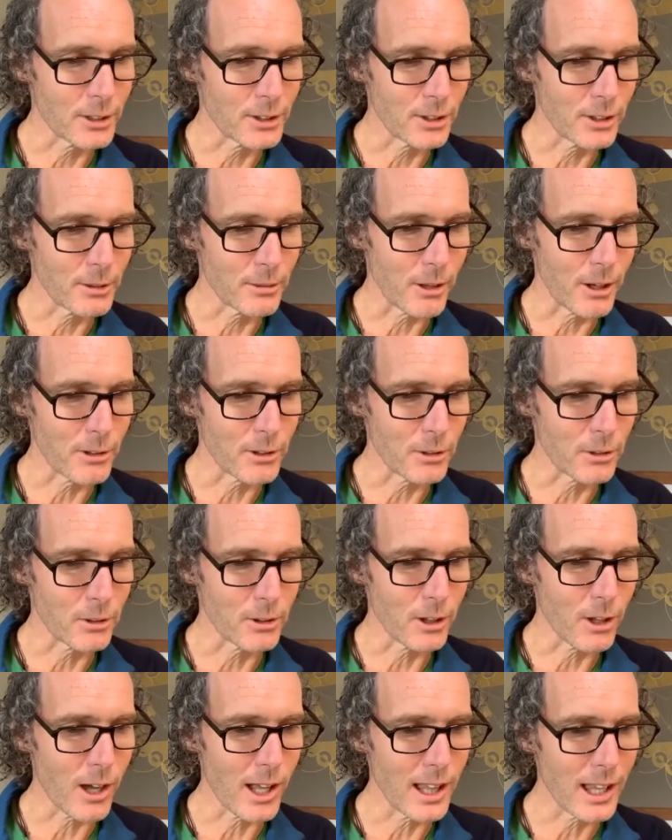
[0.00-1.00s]
Shirley wrote, your
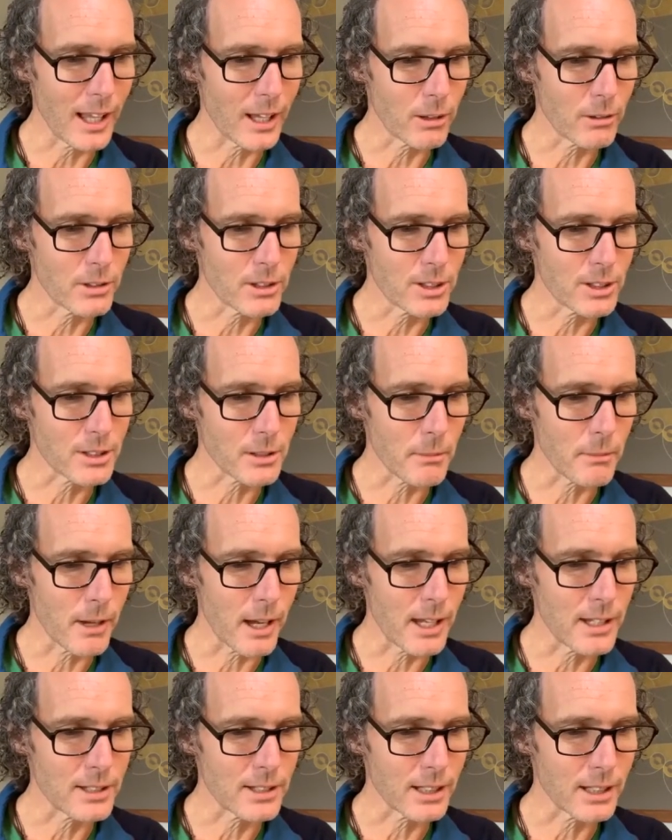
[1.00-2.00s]
light language is
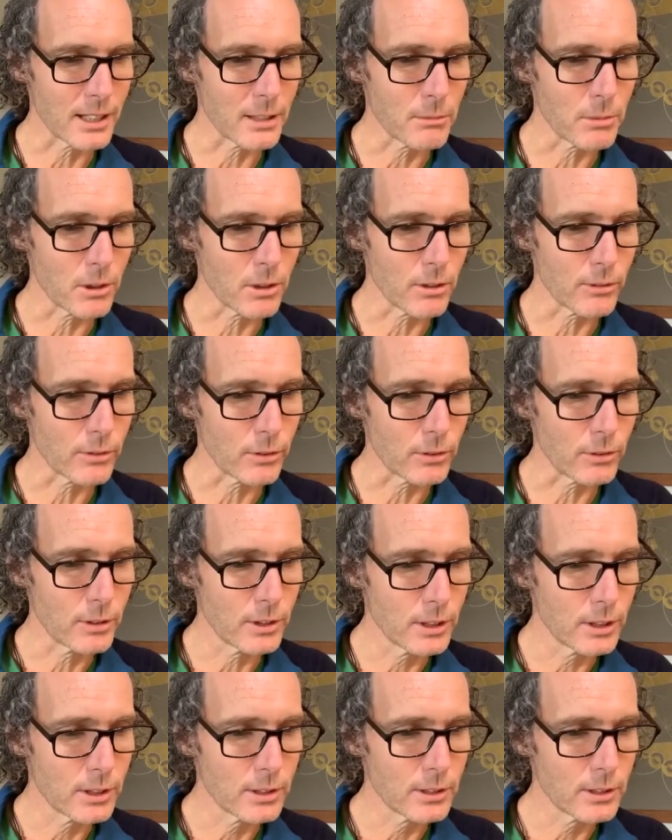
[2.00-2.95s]
amazingly beautiful.